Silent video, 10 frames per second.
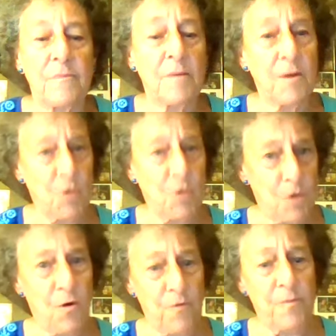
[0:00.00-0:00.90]
You're
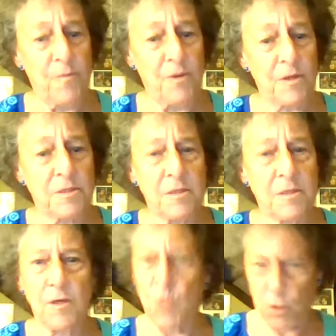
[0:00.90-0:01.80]
overbooked.
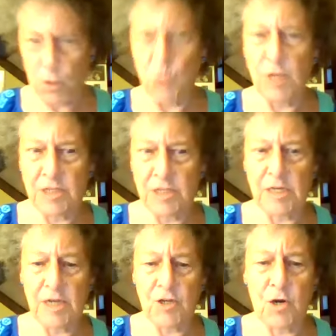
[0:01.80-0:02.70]
You need to
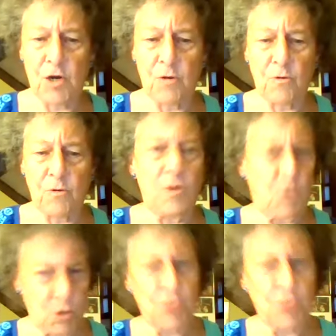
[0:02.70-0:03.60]
let go.
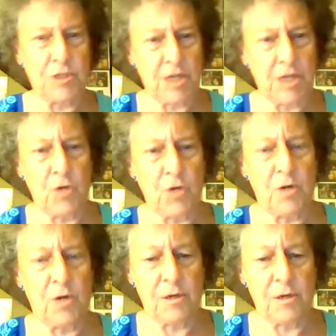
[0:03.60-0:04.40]
You should take yoga.